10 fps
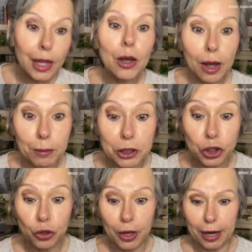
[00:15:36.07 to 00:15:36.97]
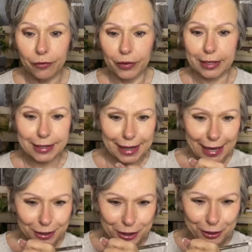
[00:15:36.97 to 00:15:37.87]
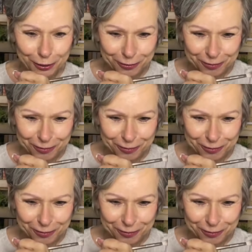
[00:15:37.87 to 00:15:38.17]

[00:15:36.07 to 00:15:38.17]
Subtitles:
I'm going to show you how to fix that too.